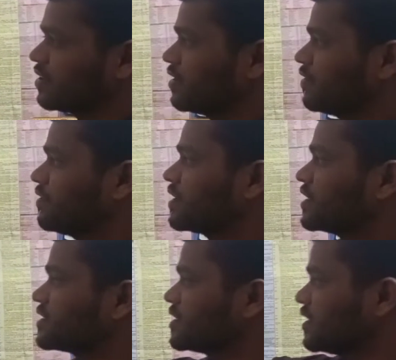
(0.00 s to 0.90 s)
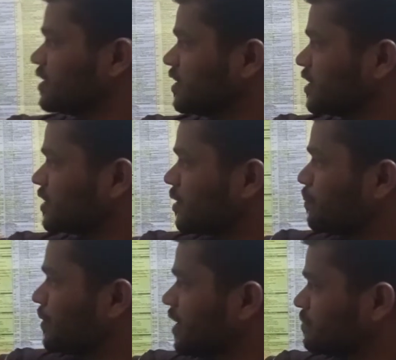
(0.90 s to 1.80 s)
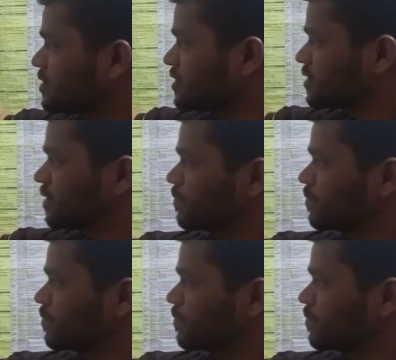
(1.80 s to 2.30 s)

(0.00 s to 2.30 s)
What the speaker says: if you can see the prelims,